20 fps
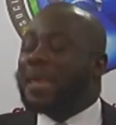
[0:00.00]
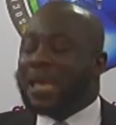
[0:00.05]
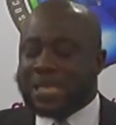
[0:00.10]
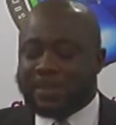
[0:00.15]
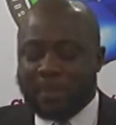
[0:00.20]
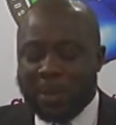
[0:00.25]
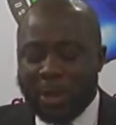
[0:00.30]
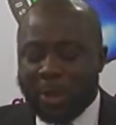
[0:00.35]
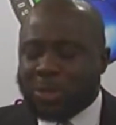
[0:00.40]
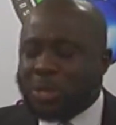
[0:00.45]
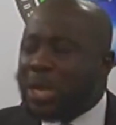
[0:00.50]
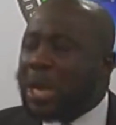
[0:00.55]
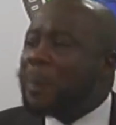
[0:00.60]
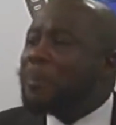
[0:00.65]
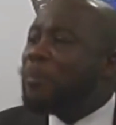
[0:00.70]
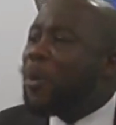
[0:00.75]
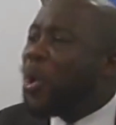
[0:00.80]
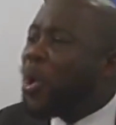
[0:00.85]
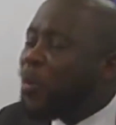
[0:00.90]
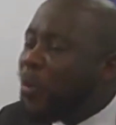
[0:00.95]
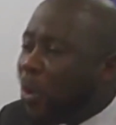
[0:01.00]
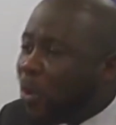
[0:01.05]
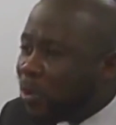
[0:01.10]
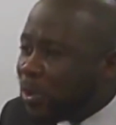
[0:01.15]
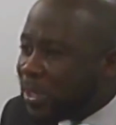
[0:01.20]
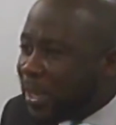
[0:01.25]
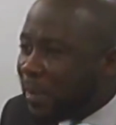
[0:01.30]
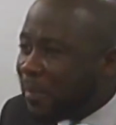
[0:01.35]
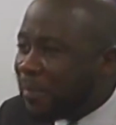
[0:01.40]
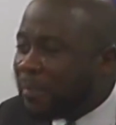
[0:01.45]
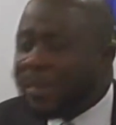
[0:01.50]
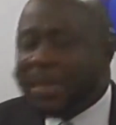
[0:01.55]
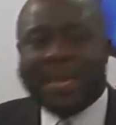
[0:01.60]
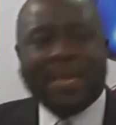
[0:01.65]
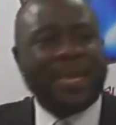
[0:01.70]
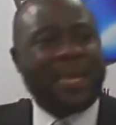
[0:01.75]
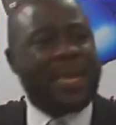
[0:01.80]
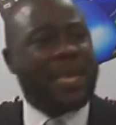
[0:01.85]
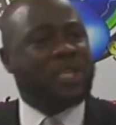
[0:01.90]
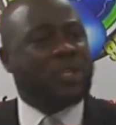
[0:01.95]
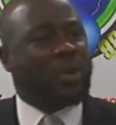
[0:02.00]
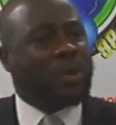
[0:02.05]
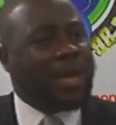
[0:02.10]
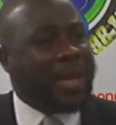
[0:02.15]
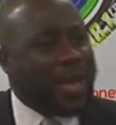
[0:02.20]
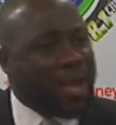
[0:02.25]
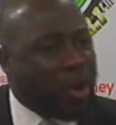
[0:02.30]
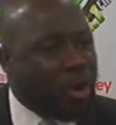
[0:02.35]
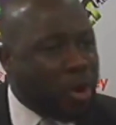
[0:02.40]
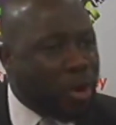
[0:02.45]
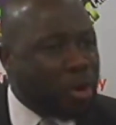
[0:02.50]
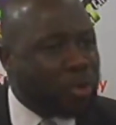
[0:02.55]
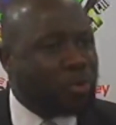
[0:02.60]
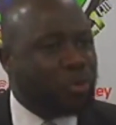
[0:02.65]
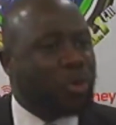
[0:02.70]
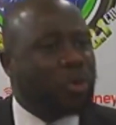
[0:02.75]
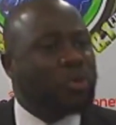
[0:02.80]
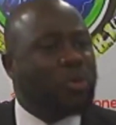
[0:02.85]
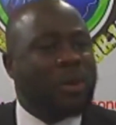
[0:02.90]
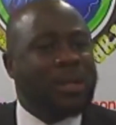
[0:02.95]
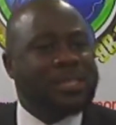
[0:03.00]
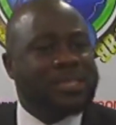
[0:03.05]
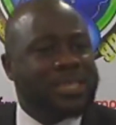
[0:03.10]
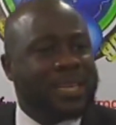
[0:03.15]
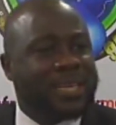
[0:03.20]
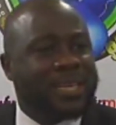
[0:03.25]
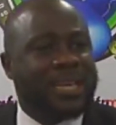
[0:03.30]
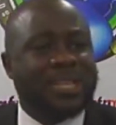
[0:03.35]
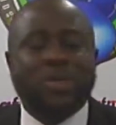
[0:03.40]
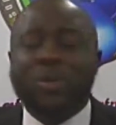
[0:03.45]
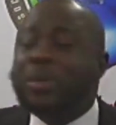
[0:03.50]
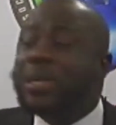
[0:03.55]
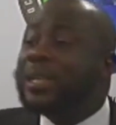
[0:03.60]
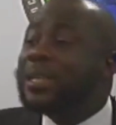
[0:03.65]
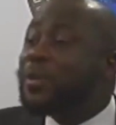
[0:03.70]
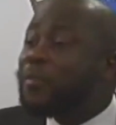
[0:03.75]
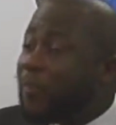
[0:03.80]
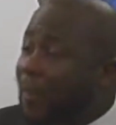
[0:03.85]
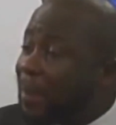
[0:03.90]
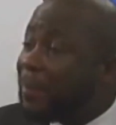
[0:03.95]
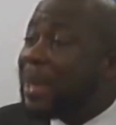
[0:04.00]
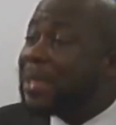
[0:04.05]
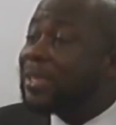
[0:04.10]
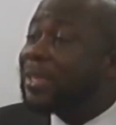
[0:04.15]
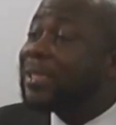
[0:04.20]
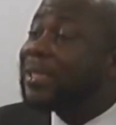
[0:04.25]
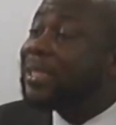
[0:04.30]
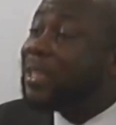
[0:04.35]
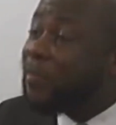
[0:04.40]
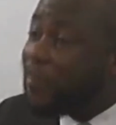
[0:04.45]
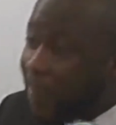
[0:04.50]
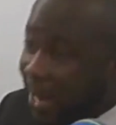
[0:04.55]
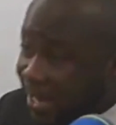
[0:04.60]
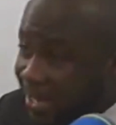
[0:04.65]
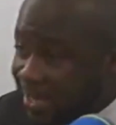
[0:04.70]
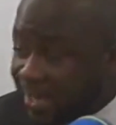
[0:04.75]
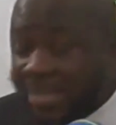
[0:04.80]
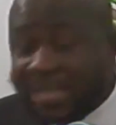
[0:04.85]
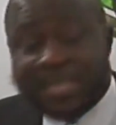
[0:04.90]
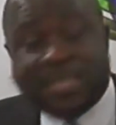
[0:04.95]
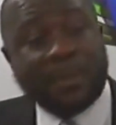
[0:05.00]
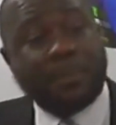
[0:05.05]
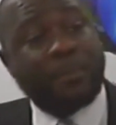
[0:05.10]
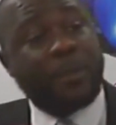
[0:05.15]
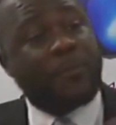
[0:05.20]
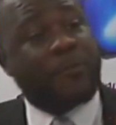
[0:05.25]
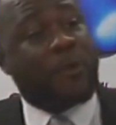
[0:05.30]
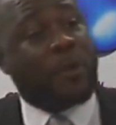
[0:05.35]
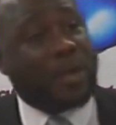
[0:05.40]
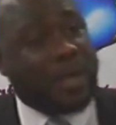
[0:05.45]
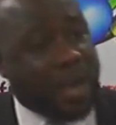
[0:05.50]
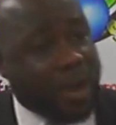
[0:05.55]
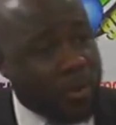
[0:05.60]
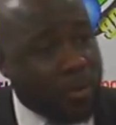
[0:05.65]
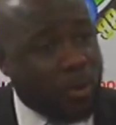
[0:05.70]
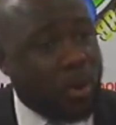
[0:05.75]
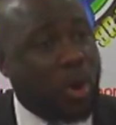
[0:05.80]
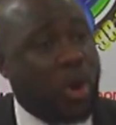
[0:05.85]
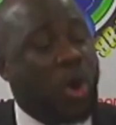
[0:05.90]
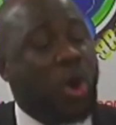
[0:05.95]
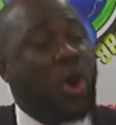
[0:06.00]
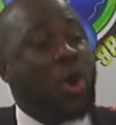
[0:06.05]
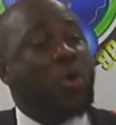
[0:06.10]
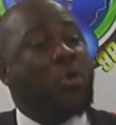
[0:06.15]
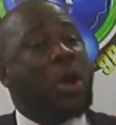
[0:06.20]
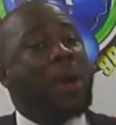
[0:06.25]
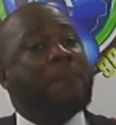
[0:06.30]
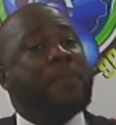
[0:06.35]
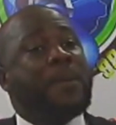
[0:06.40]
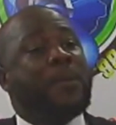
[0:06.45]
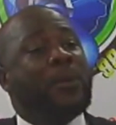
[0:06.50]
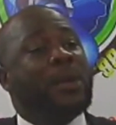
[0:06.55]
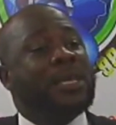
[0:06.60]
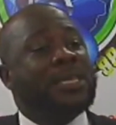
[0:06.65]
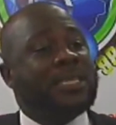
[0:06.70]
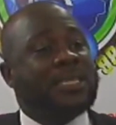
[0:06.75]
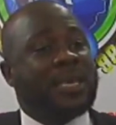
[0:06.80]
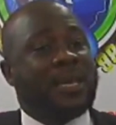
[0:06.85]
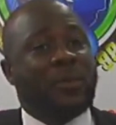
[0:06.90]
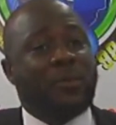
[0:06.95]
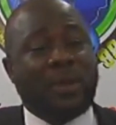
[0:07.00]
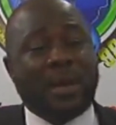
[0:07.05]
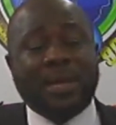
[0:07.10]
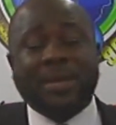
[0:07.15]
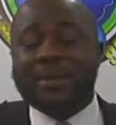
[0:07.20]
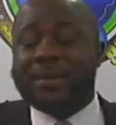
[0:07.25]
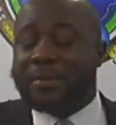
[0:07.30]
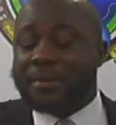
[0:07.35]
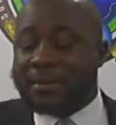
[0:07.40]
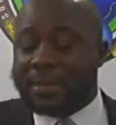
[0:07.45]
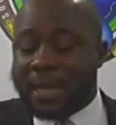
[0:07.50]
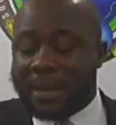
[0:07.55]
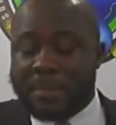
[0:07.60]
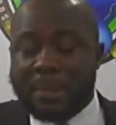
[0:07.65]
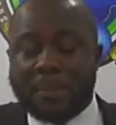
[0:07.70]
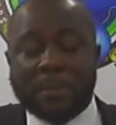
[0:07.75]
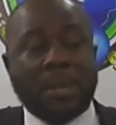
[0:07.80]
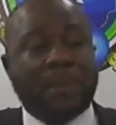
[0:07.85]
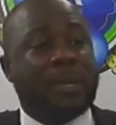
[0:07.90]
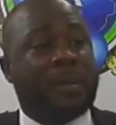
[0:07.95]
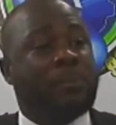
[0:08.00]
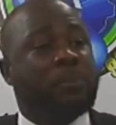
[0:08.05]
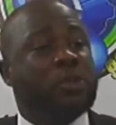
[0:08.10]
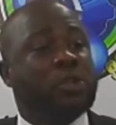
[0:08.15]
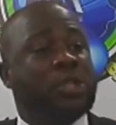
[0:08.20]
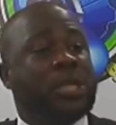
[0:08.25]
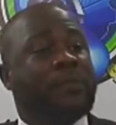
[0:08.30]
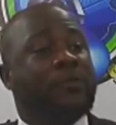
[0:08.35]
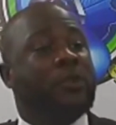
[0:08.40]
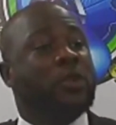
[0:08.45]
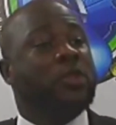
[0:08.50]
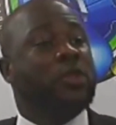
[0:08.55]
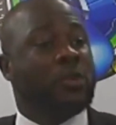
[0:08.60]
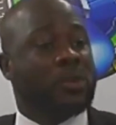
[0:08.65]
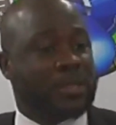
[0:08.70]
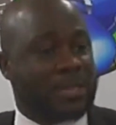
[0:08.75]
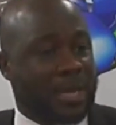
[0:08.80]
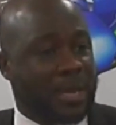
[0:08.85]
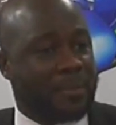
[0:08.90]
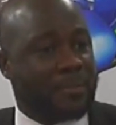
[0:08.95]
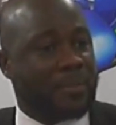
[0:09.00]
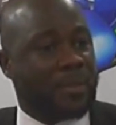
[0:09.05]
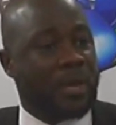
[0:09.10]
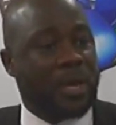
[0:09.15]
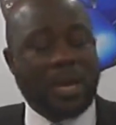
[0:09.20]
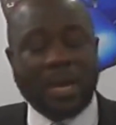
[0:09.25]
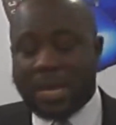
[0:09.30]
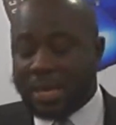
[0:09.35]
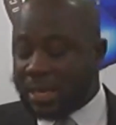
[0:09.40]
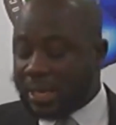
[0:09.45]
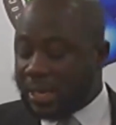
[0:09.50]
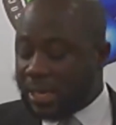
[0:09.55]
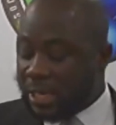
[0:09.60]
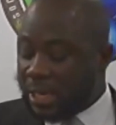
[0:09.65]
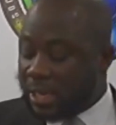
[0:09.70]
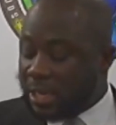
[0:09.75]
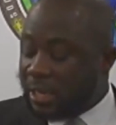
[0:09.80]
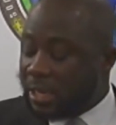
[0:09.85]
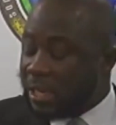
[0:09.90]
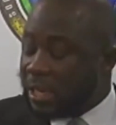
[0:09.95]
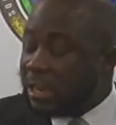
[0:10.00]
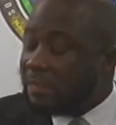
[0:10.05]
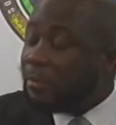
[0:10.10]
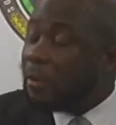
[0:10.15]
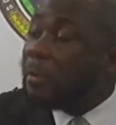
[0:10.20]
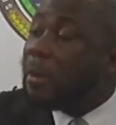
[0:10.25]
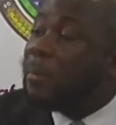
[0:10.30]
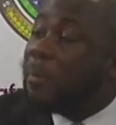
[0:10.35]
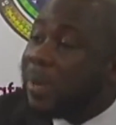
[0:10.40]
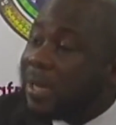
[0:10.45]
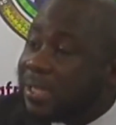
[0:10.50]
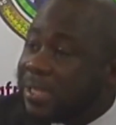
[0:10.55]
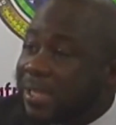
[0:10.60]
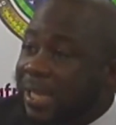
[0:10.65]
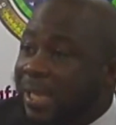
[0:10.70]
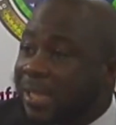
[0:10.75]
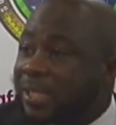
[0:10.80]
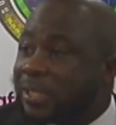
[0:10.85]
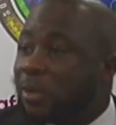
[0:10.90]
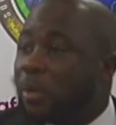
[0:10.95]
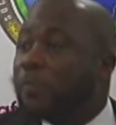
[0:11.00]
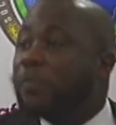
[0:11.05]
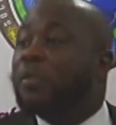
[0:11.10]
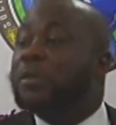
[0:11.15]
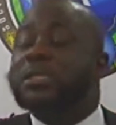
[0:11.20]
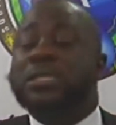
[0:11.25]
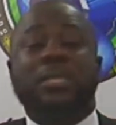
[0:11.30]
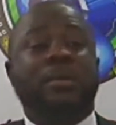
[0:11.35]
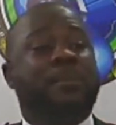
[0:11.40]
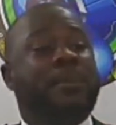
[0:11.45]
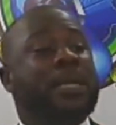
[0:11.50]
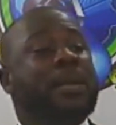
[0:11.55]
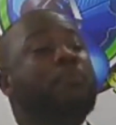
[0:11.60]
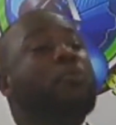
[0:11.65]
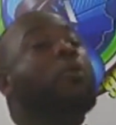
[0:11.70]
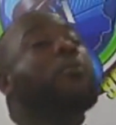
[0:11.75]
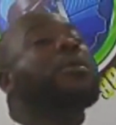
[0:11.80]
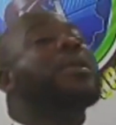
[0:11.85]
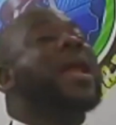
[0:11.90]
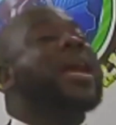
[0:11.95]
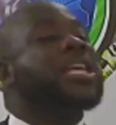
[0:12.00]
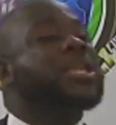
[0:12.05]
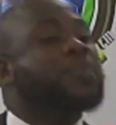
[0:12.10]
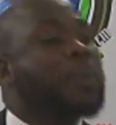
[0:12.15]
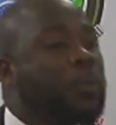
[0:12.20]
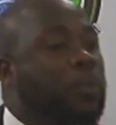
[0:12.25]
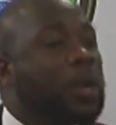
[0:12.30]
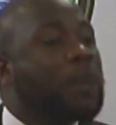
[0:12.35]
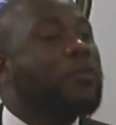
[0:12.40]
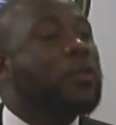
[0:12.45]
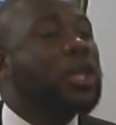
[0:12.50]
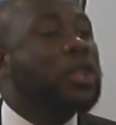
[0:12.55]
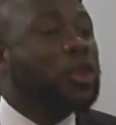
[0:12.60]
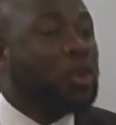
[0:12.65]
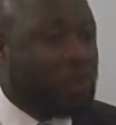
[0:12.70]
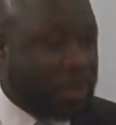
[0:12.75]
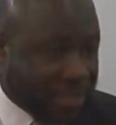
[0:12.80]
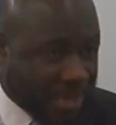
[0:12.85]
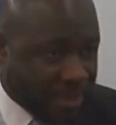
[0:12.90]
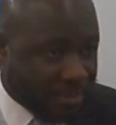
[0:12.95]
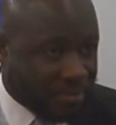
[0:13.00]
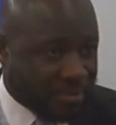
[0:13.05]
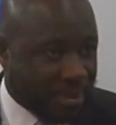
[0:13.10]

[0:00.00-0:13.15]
Yes, but I don't talk and boku them. It is on record. We don't do anything. So the difference, like I said, the difference is before now when people say when the people they put each other for third term. The former president obviously they mobilize people for the third term.